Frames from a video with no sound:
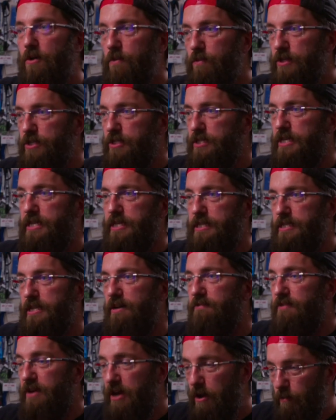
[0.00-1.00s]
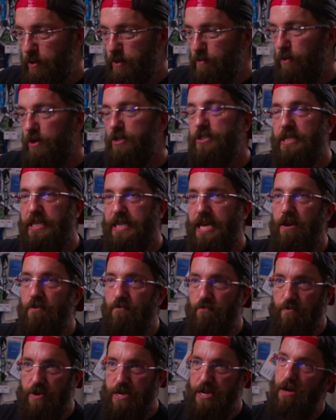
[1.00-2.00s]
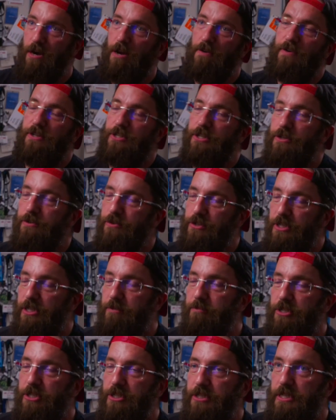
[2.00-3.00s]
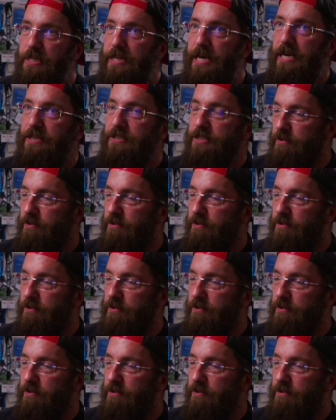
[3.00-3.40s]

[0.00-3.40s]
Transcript: we're seeing stuff there, and we want to get really high resolution images of that.